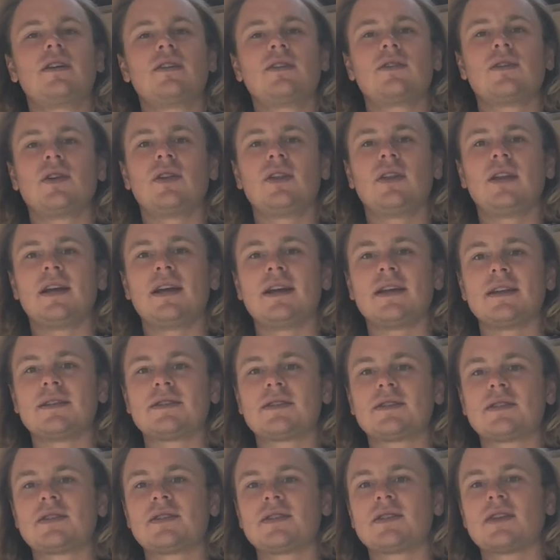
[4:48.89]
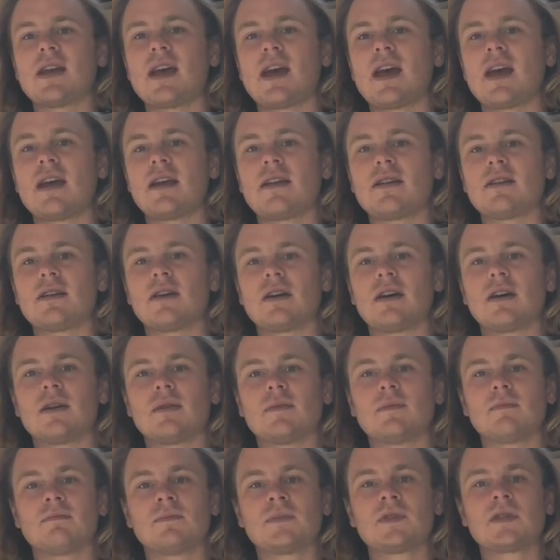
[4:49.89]
the lights and
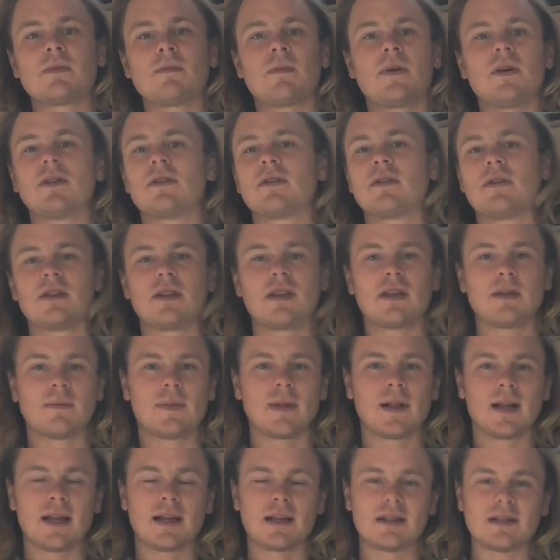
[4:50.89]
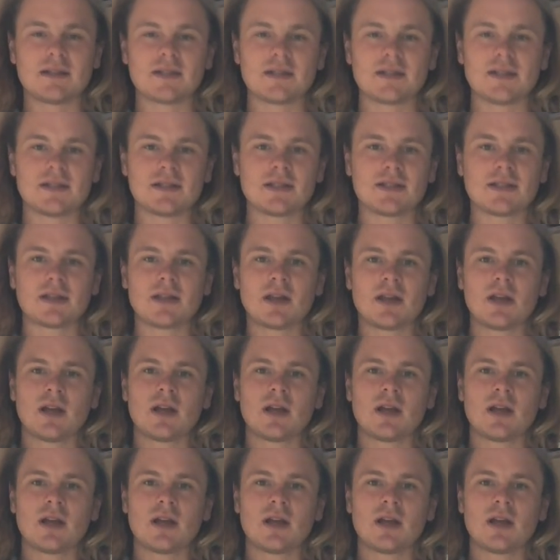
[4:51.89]
some other of the appliances,